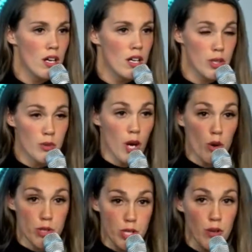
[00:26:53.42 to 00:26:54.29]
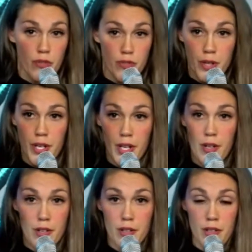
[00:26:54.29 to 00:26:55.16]
You know, too, if you're here
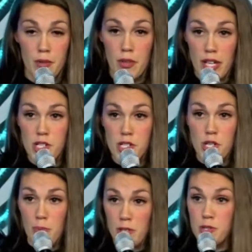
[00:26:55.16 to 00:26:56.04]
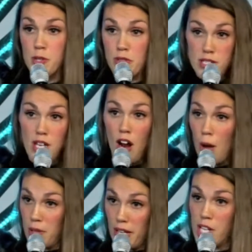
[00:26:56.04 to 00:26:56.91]
and you're in a relationship and you do things out of
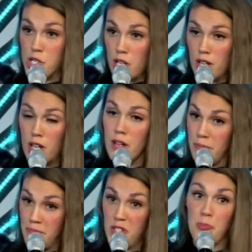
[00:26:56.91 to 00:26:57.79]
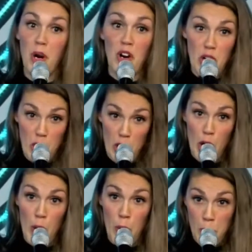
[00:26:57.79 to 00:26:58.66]
obligation, your partner
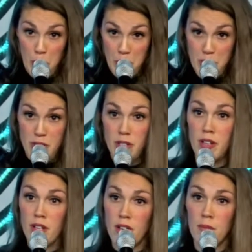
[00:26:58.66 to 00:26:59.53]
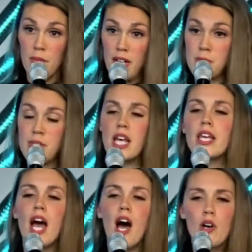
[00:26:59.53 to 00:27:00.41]
knows. My husband's like,
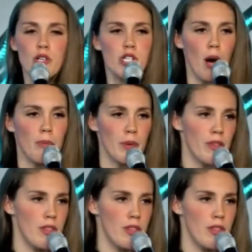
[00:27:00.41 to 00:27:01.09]
yeah, I'll go shopping with